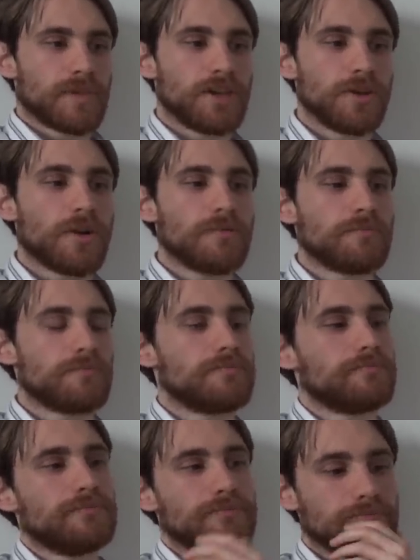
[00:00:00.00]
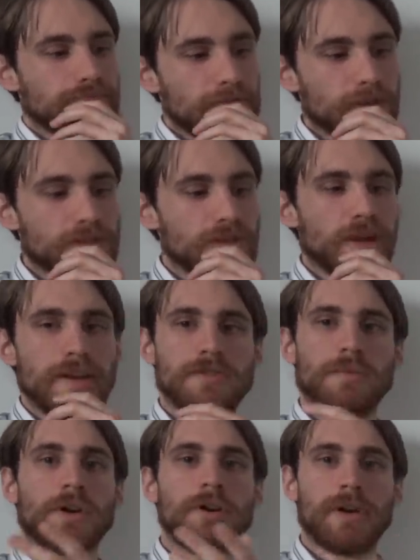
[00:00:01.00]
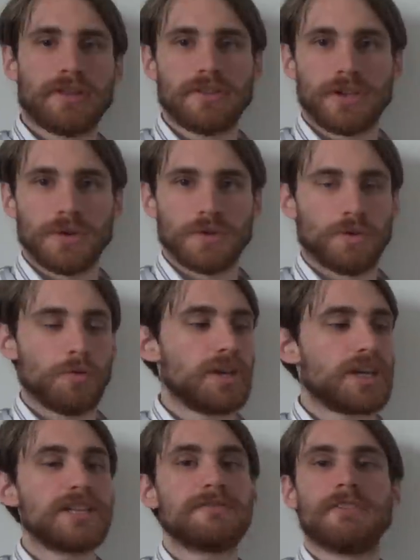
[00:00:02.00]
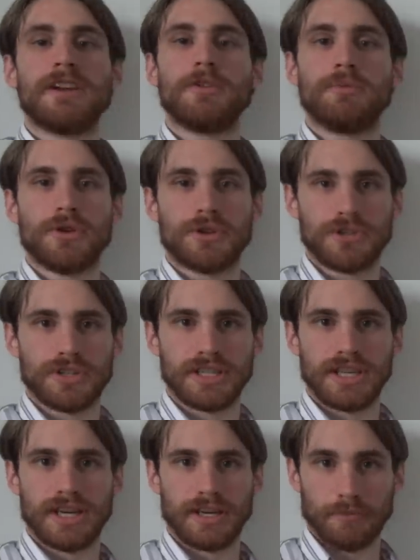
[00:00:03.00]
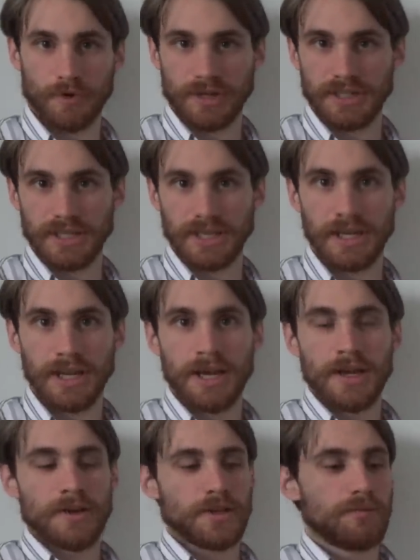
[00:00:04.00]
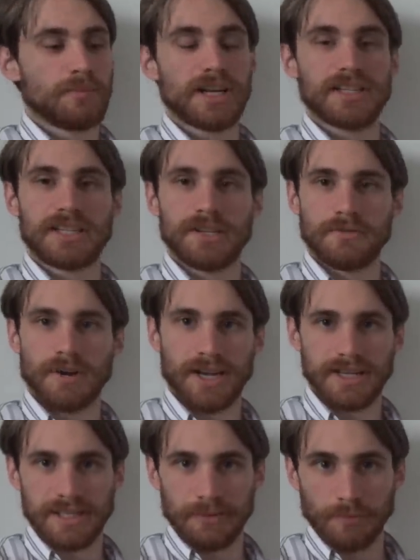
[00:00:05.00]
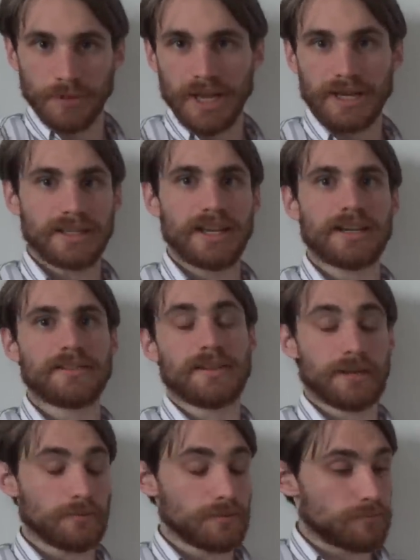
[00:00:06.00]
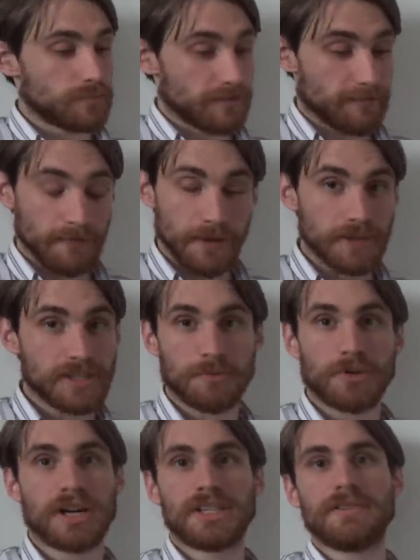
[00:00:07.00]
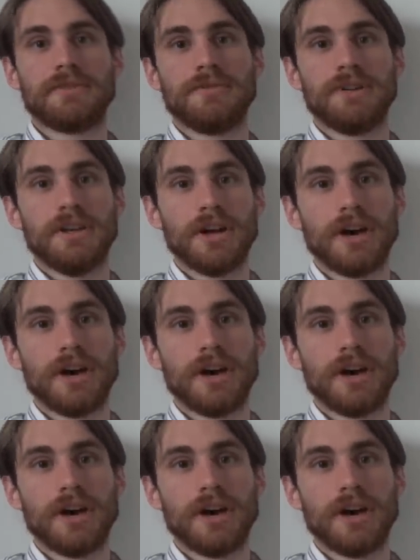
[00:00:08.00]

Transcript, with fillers: you'll, you'll still have to worry about the usual. Because Fatal Push is getting printed, you might see a rise in black decks. I would be very surprised if you did